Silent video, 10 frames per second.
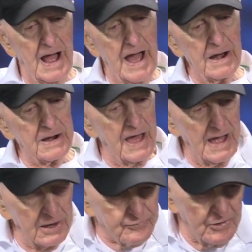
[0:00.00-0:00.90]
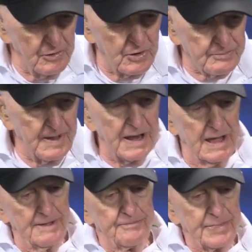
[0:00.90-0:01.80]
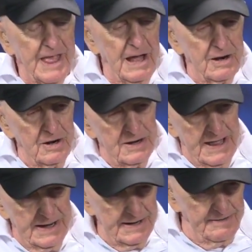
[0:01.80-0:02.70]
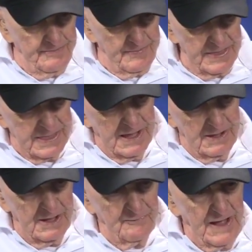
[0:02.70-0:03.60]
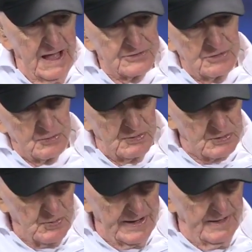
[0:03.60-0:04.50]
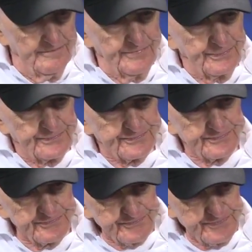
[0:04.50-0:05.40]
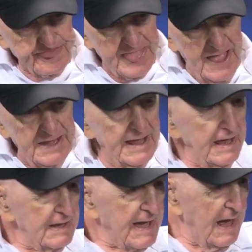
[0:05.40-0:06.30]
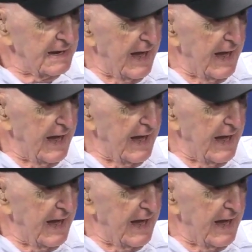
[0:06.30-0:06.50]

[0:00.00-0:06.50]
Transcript: I don't know how true it is, but I heard that the advisor was with them, and they got